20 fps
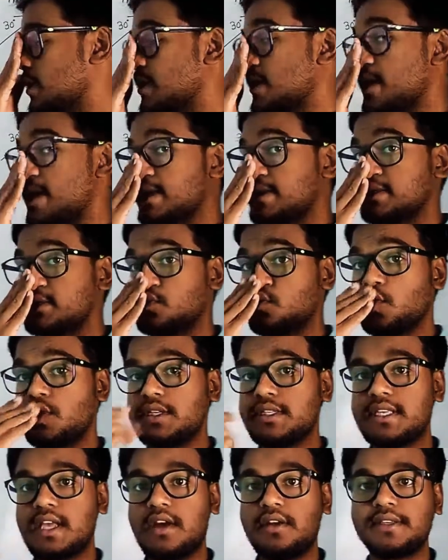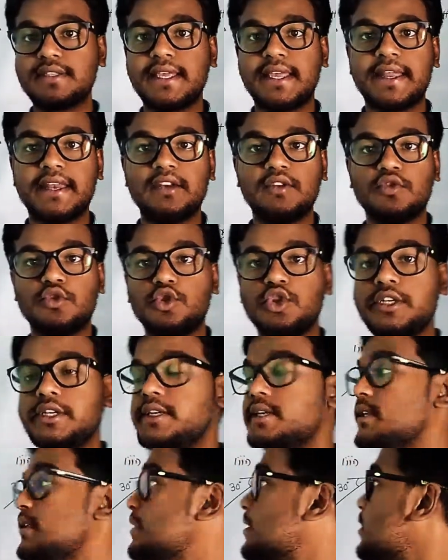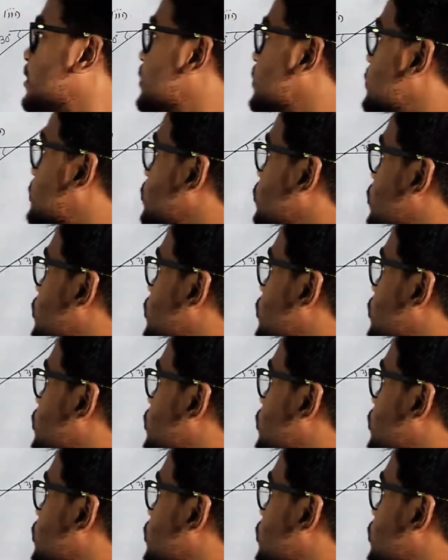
Next, what is our second question is, so